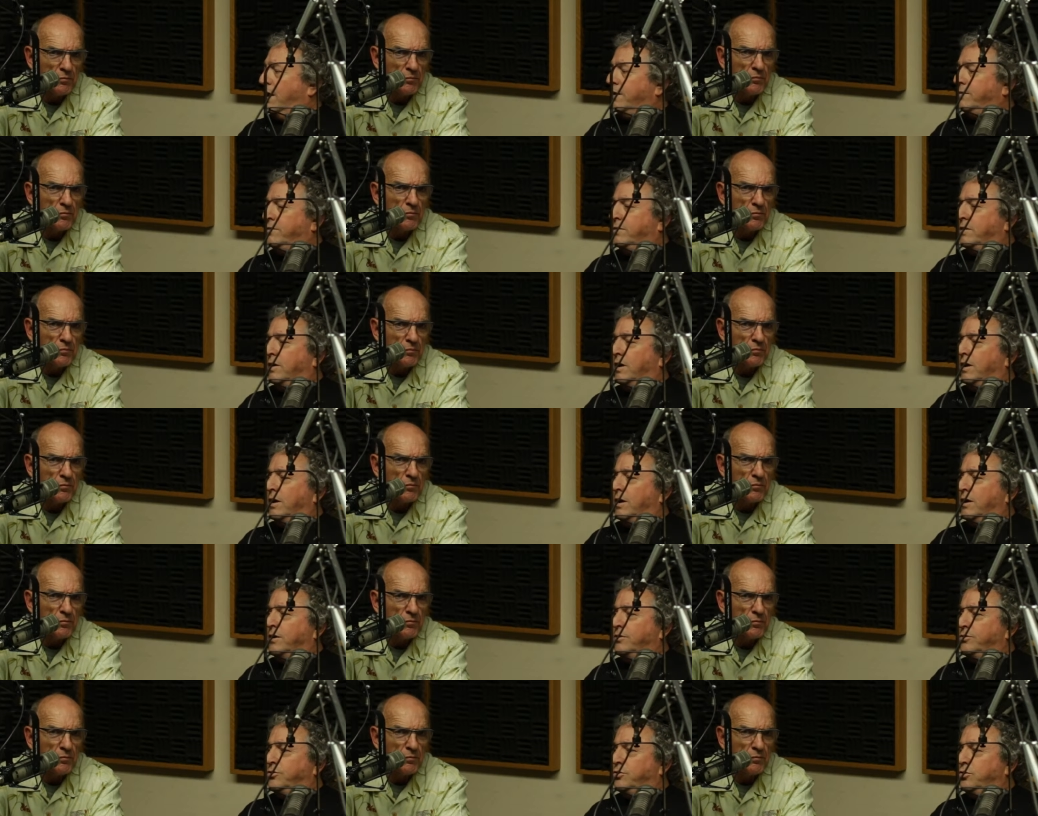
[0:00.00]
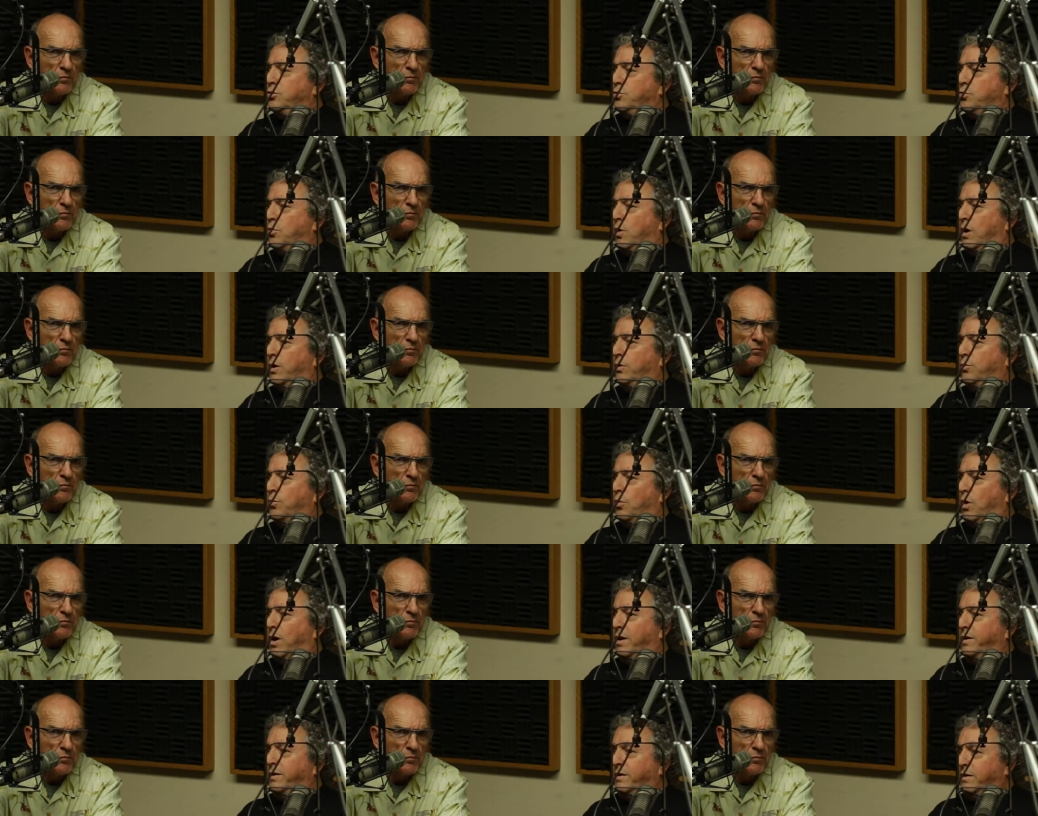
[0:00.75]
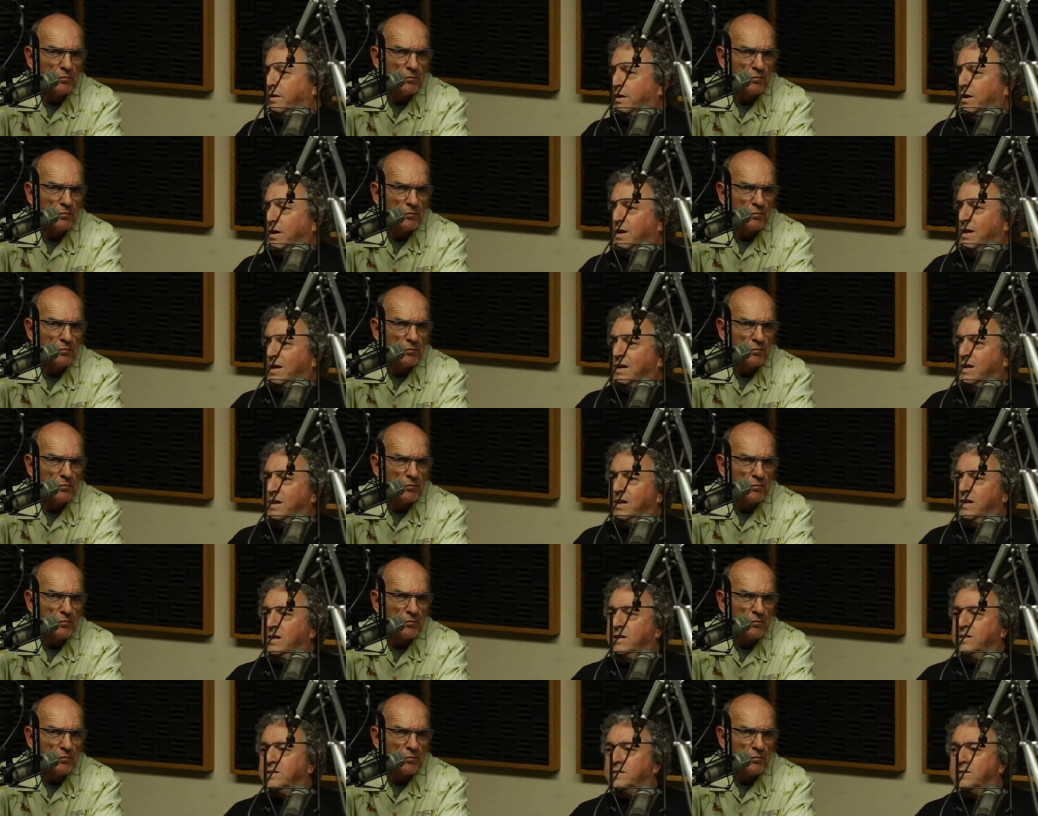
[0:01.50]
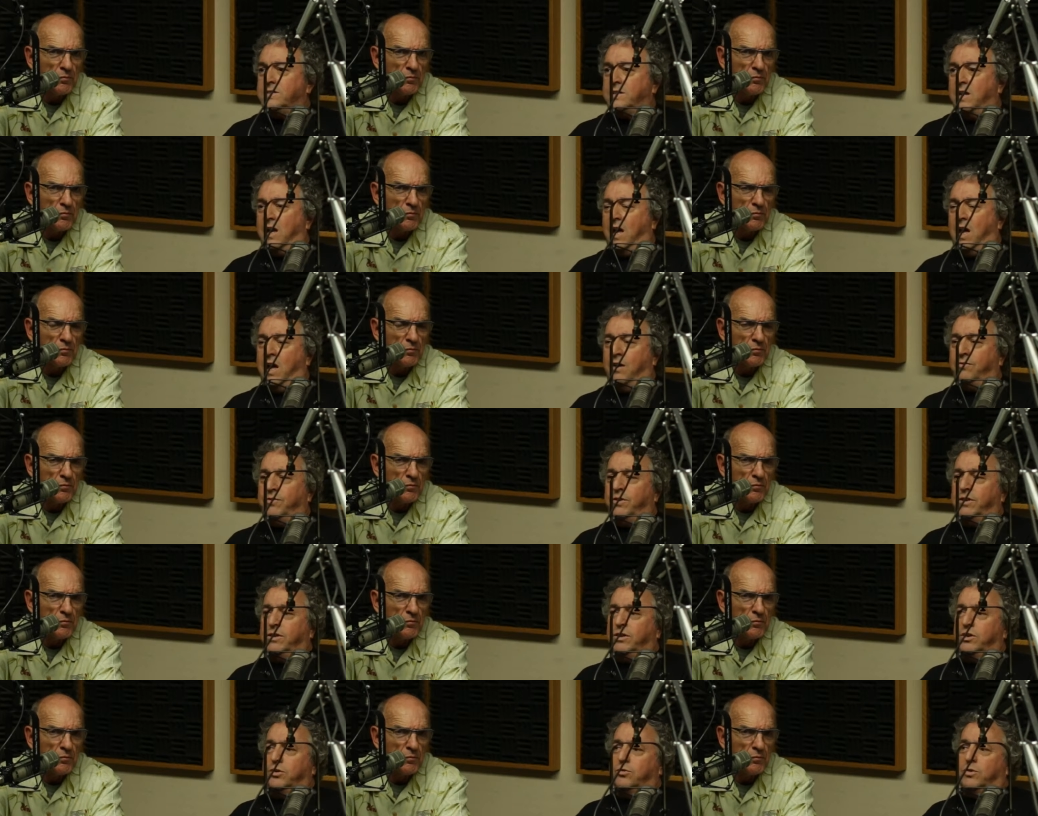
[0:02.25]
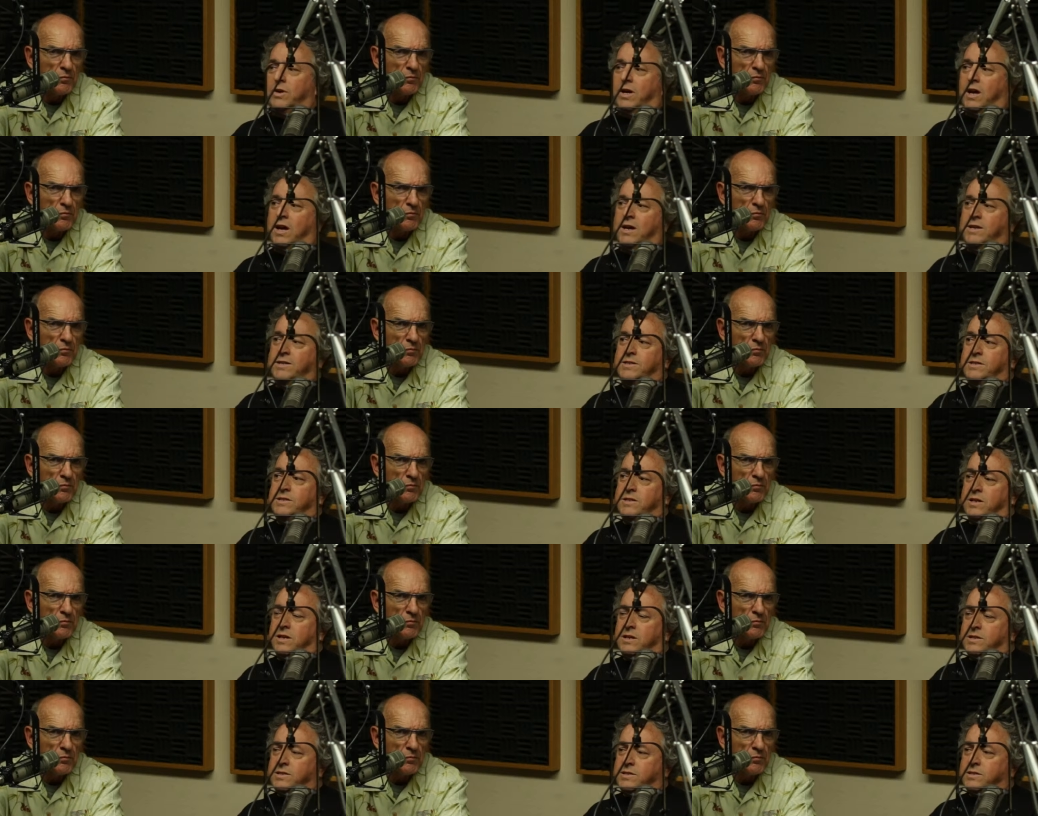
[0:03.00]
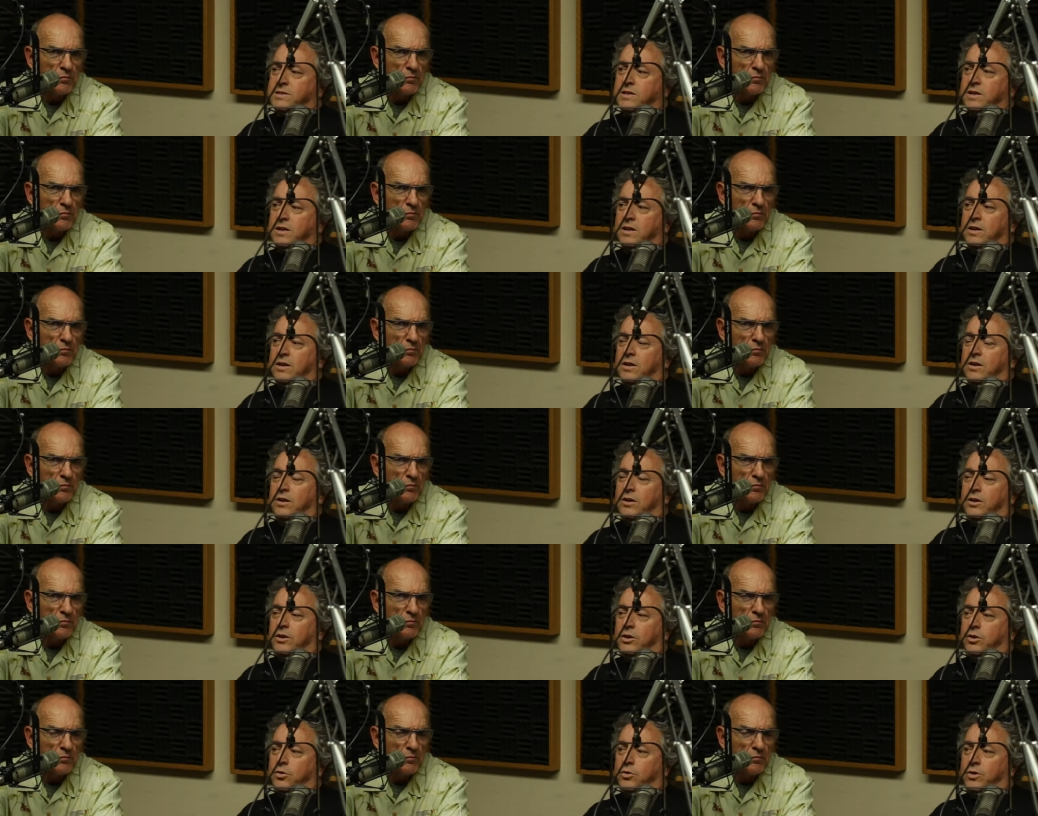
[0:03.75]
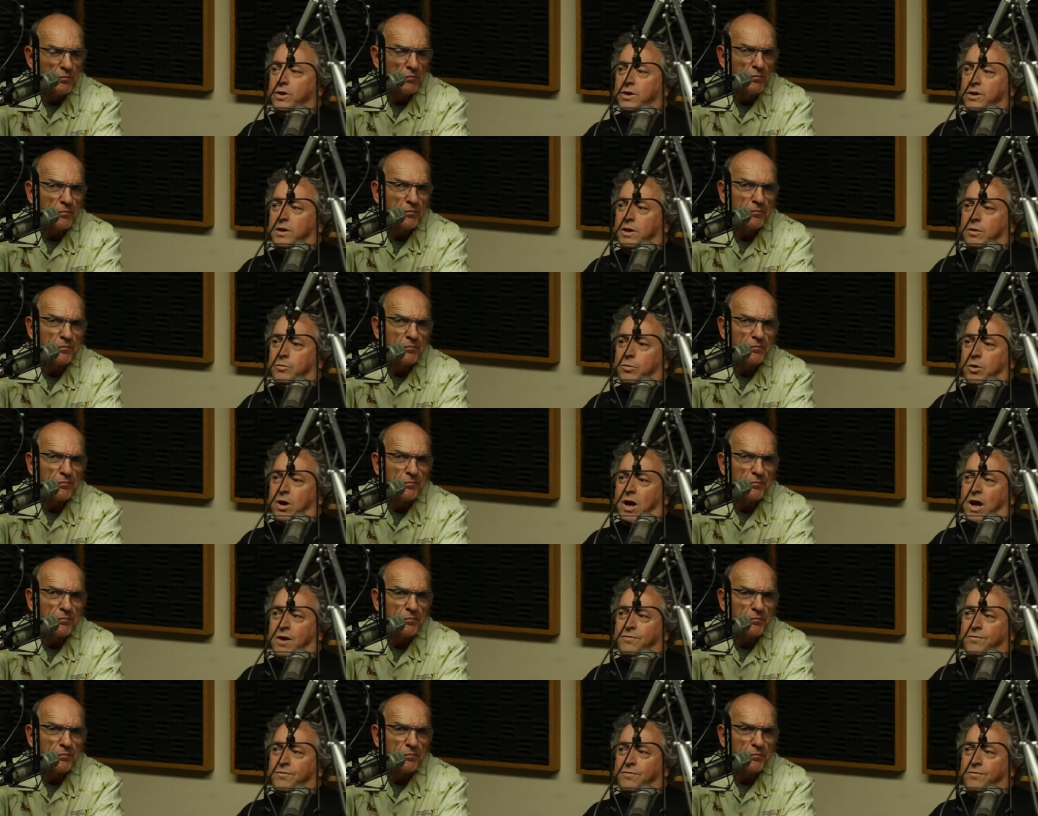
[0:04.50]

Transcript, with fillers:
Speaker 1: at 211 East Avenue K6, unit number